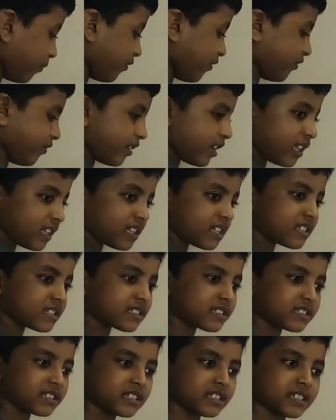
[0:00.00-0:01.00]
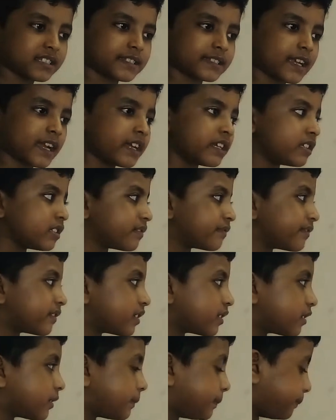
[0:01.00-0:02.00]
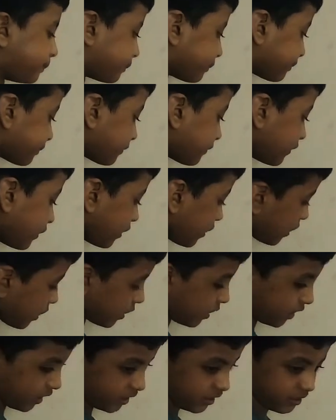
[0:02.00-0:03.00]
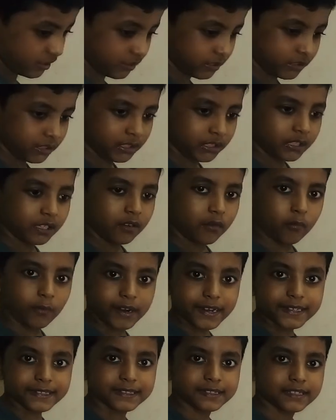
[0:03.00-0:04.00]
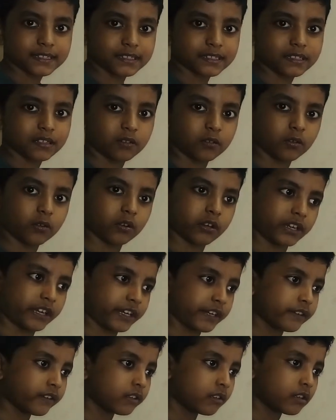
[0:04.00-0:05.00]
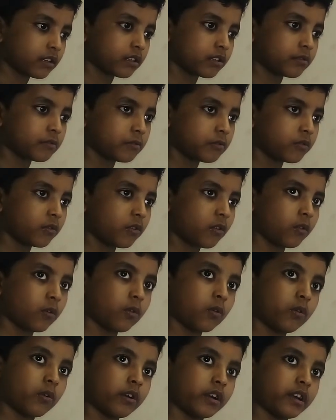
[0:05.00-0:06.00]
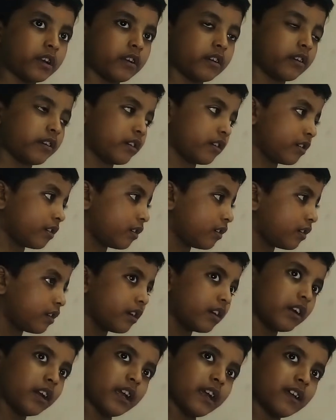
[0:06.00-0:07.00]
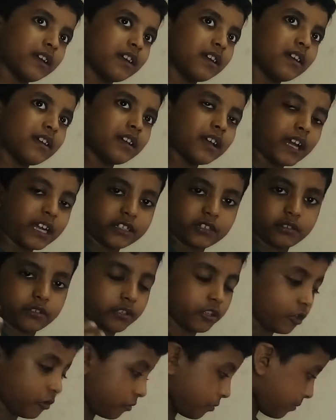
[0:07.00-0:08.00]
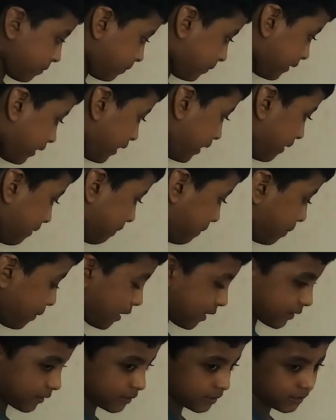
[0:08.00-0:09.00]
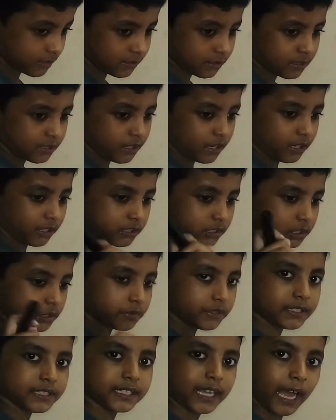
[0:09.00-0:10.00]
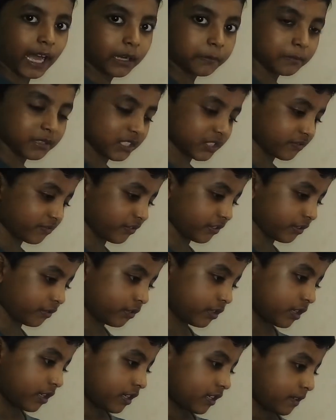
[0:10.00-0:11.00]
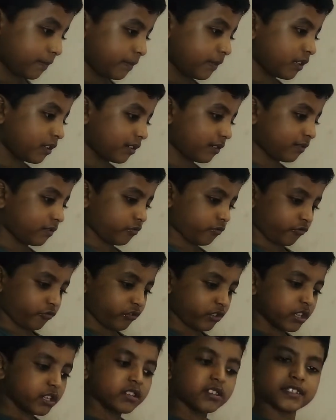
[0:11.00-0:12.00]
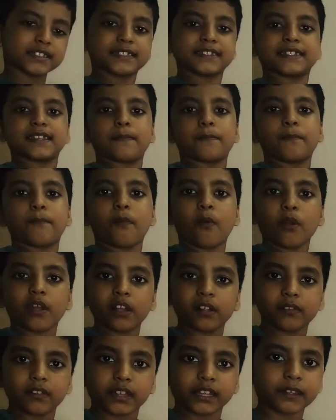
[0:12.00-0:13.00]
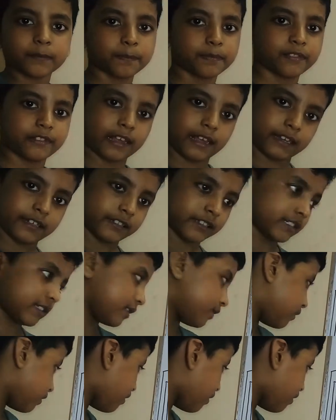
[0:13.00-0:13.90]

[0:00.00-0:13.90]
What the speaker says: Venus is kind of a white or yellow or I don't know. But under its atmosphere, Venus is a boiling planet.